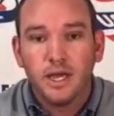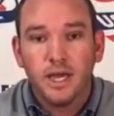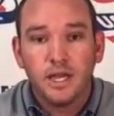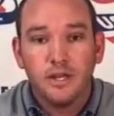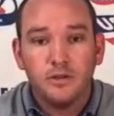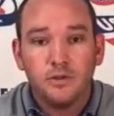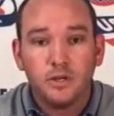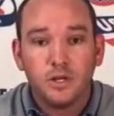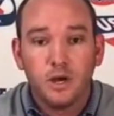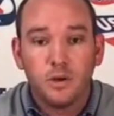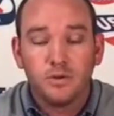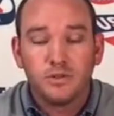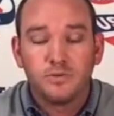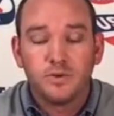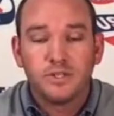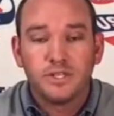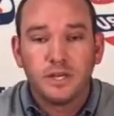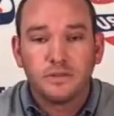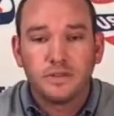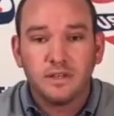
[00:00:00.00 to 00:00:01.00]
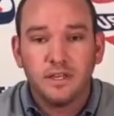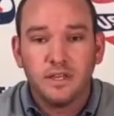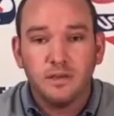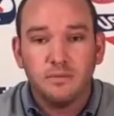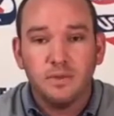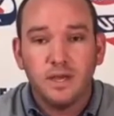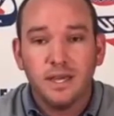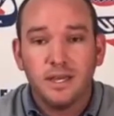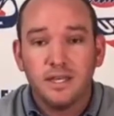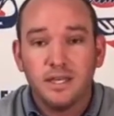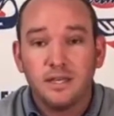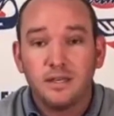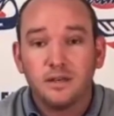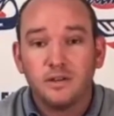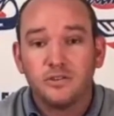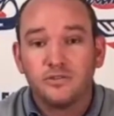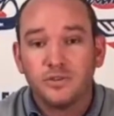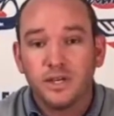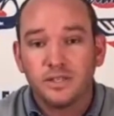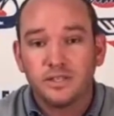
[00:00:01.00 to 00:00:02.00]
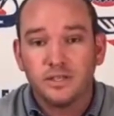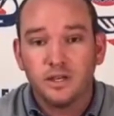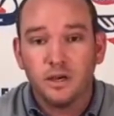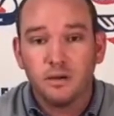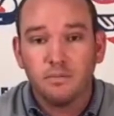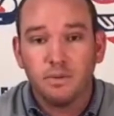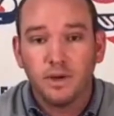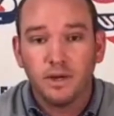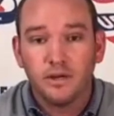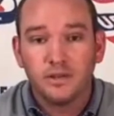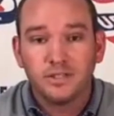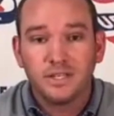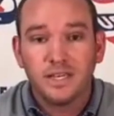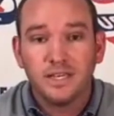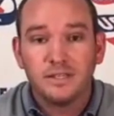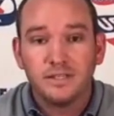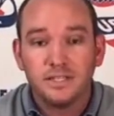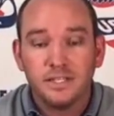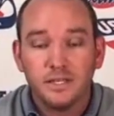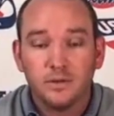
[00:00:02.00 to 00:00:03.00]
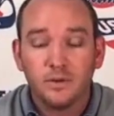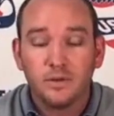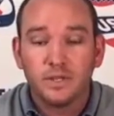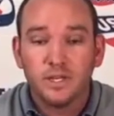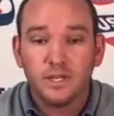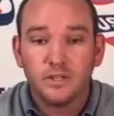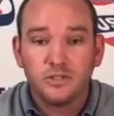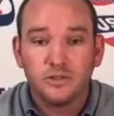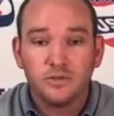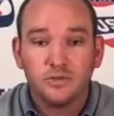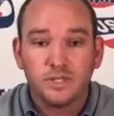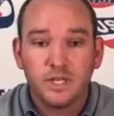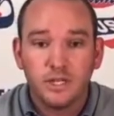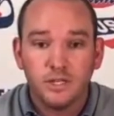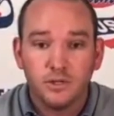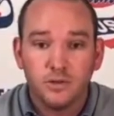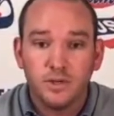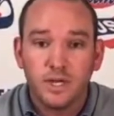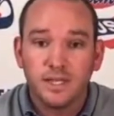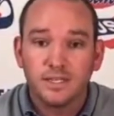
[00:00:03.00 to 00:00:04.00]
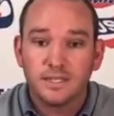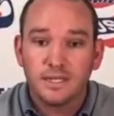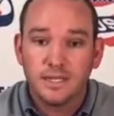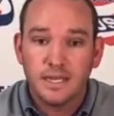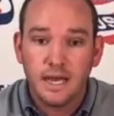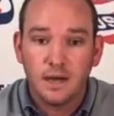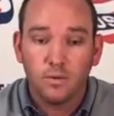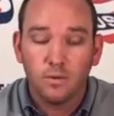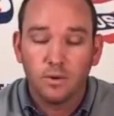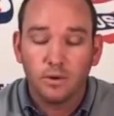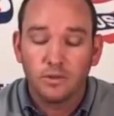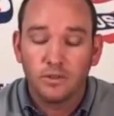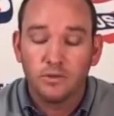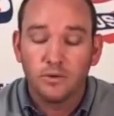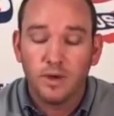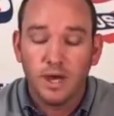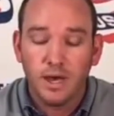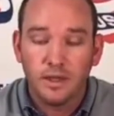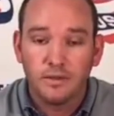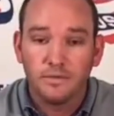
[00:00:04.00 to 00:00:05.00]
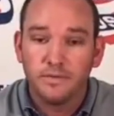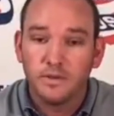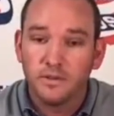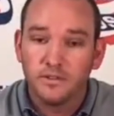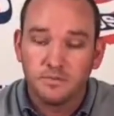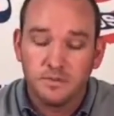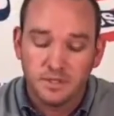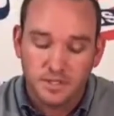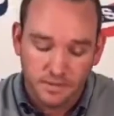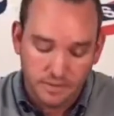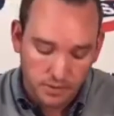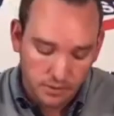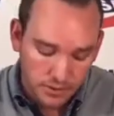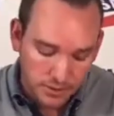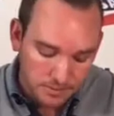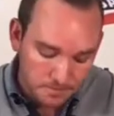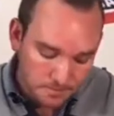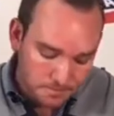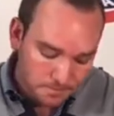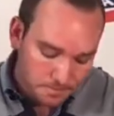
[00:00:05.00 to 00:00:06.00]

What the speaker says: and you can always reach out to him and he can address the umpires and deal with issues that you guys cannot work through on the field specifically.